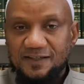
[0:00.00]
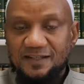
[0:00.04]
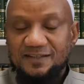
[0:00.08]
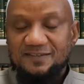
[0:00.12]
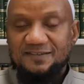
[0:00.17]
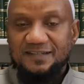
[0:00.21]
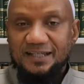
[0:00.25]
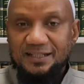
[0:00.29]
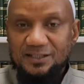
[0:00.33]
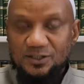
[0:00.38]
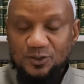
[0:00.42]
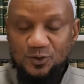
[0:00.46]

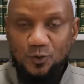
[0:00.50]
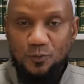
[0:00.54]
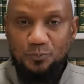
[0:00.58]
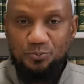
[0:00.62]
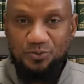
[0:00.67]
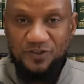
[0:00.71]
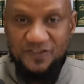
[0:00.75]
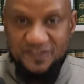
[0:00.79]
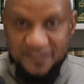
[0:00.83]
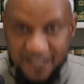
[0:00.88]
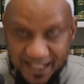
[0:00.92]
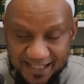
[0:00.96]
said to
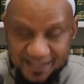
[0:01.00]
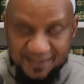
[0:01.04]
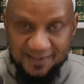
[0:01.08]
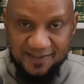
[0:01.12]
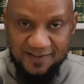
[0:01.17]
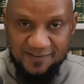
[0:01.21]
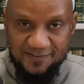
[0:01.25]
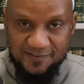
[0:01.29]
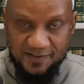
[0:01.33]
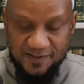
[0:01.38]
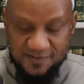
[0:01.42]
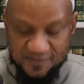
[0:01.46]
present
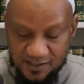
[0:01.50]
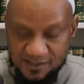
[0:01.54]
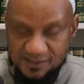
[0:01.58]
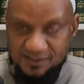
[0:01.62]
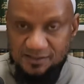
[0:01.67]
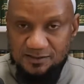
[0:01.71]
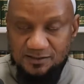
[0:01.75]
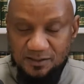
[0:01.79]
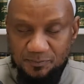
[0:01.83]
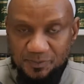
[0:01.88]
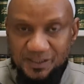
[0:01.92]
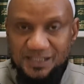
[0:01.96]
this, is
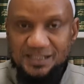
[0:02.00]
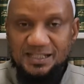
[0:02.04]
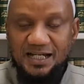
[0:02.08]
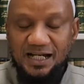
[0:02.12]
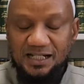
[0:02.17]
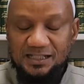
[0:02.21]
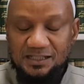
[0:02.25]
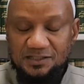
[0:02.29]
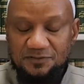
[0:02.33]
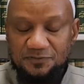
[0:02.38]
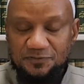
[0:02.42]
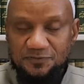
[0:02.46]
considered to be
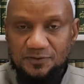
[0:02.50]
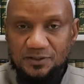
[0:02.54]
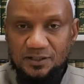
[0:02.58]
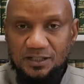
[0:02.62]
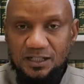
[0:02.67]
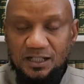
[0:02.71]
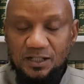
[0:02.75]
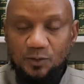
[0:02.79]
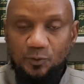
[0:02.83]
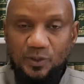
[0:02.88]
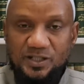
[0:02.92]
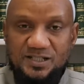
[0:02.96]
daif,
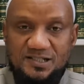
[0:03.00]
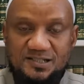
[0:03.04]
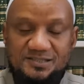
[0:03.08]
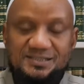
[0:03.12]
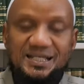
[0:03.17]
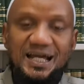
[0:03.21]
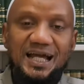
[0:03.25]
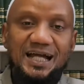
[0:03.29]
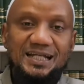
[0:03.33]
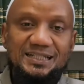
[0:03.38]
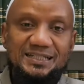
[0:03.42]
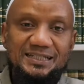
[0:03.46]
which is the
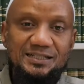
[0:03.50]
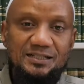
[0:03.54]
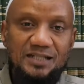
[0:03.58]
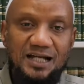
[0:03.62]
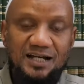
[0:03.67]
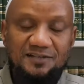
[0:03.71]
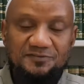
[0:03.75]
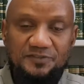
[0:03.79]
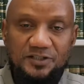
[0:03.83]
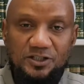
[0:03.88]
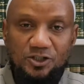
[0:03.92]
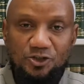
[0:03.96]
hadith
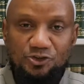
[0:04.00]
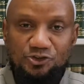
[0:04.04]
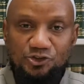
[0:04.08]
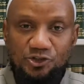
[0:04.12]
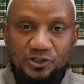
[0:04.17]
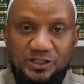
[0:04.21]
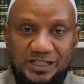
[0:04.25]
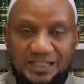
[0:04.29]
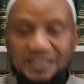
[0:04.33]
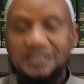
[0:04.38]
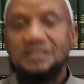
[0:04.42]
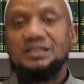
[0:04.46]
having
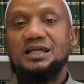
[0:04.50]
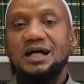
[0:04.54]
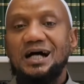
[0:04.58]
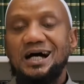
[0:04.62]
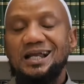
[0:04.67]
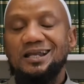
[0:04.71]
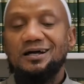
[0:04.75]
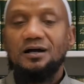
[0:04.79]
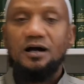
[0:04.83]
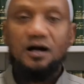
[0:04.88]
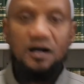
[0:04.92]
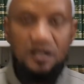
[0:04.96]
concerning illah
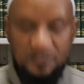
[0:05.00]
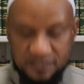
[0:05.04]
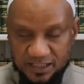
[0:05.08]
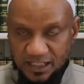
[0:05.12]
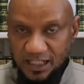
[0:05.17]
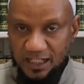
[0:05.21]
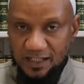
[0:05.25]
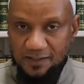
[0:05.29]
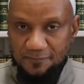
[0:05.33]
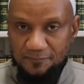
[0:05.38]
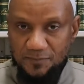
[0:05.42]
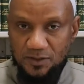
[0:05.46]

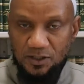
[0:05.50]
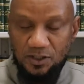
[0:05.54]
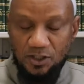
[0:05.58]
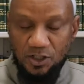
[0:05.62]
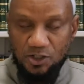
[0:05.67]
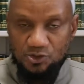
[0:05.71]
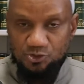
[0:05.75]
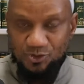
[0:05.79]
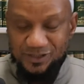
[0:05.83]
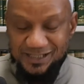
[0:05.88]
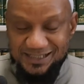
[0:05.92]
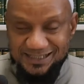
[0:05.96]
al-qadiyah.
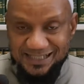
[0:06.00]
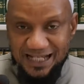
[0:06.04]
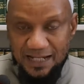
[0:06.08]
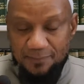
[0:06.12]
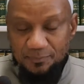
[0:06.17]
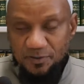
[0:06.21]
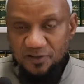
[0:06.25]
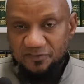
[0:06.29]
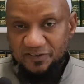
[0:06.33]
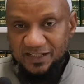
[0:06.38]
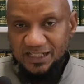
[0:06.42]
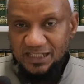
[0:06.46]
So this type
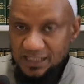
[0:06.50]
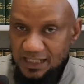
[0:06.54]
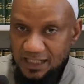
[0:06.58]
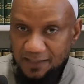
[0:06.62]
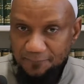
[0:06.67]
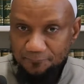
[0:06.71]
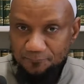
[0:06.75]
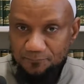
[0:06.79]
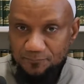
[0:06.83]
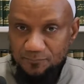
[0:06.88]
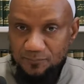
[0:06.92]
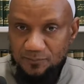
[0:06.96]
of illah,
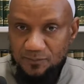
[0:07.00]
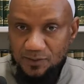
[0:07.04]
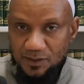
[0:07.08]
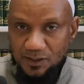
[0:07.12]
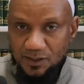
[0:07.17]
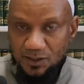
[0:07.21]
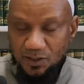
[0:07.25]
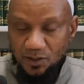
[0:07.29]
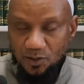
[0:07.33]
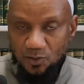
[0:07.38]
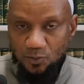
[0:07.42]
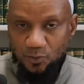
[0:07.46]

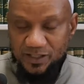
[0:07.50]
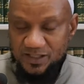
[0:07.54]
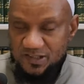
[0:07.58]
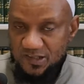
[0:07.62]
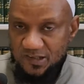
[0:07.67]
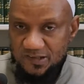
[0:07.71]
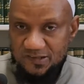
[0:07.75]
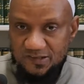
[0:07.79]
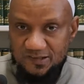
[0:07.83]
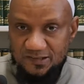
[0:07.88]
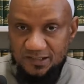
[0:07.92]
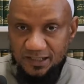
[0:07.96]
which
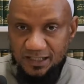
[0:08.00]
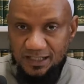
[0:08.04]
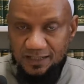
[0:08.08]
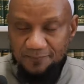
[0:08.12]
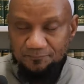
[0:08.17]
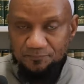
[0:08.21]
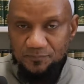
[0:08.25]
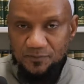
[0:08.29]
is have